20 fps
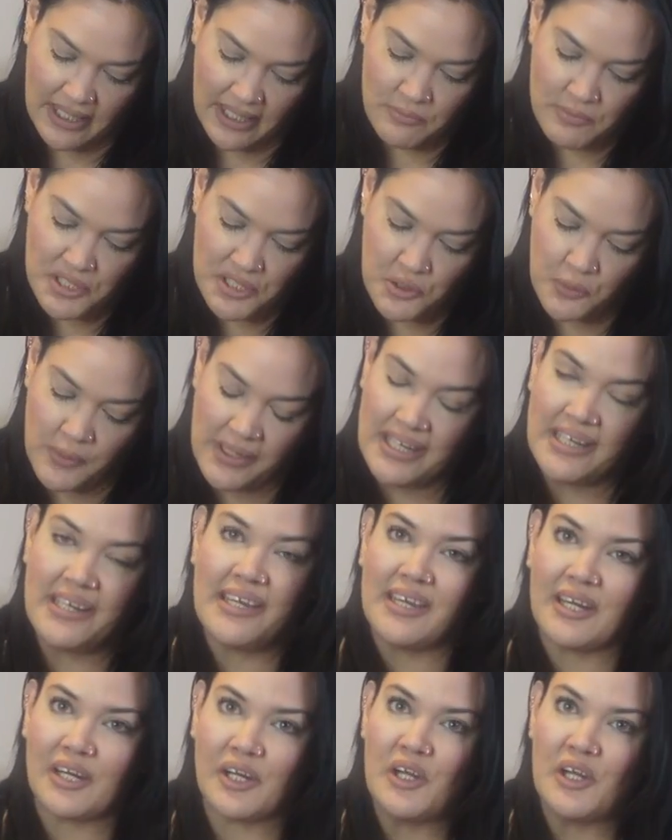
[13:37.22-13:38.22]
in between
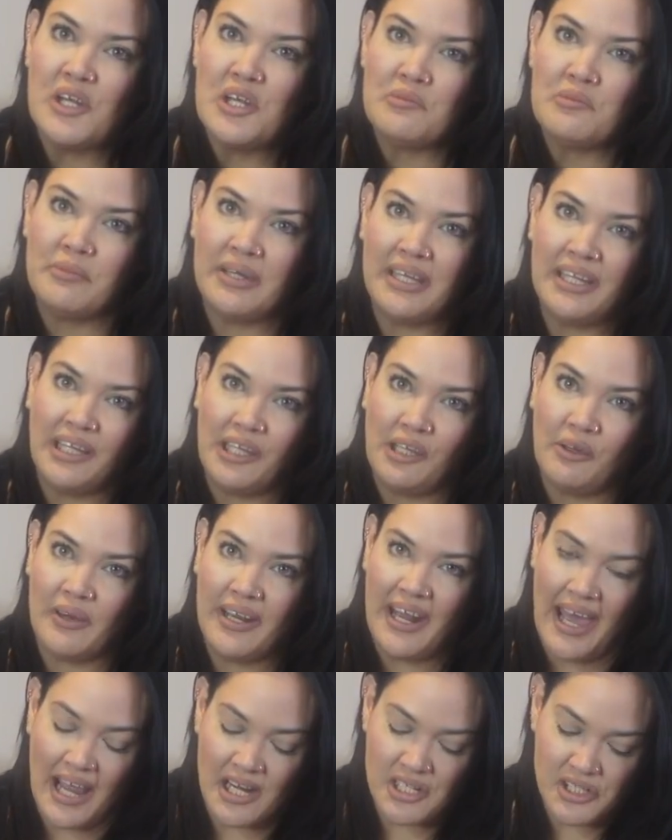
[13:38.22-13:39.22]
here, meaning you
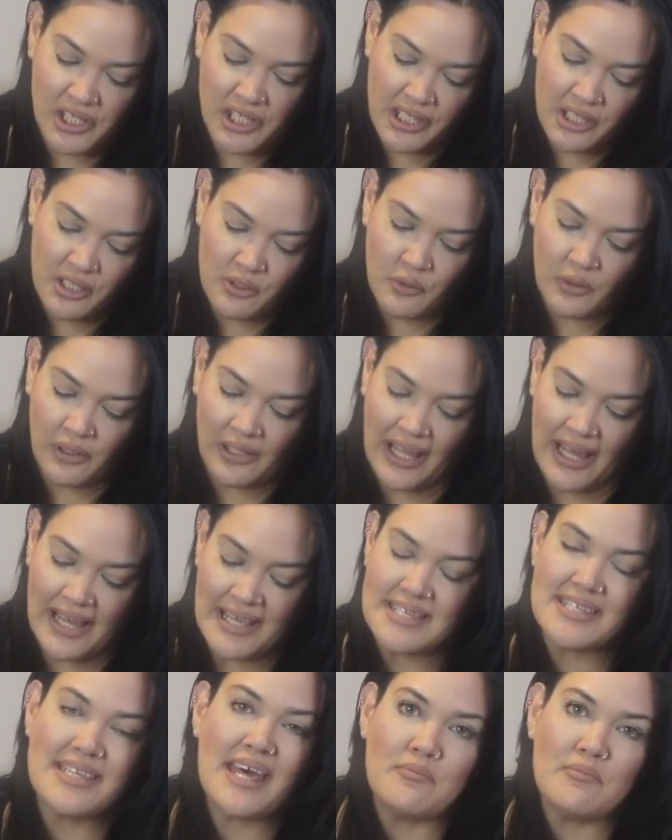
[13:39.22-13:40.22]
can actually
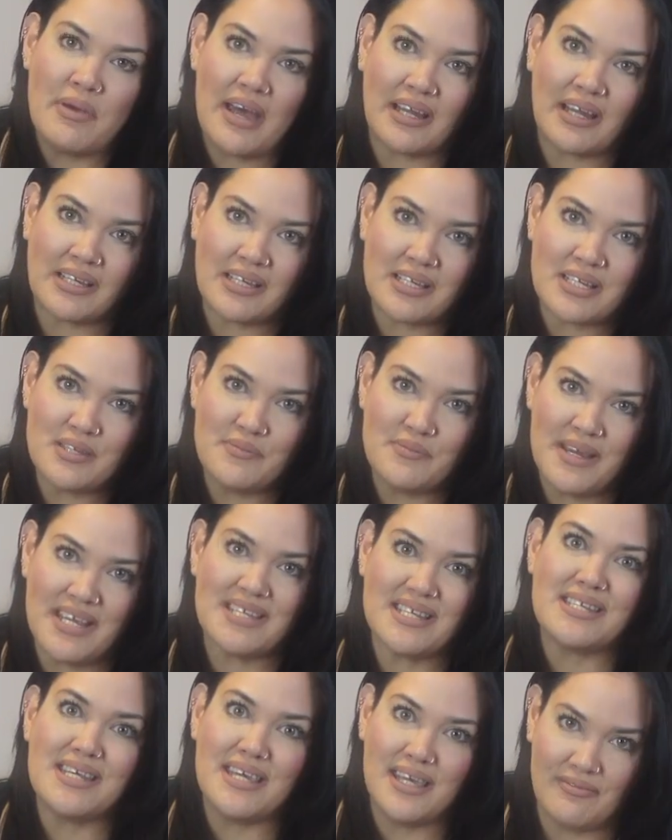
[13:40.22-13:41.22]
utilize that packing
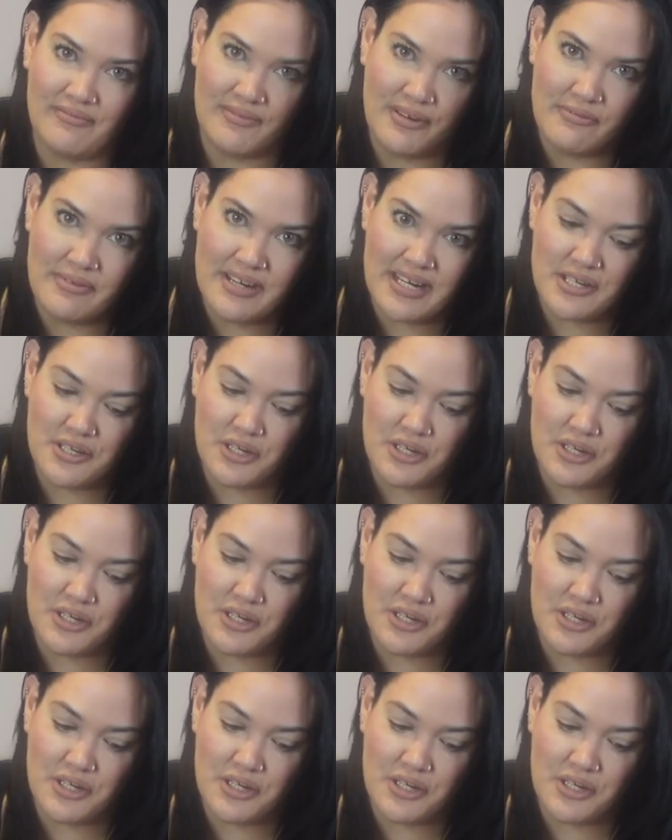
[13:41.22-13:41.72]
space if you need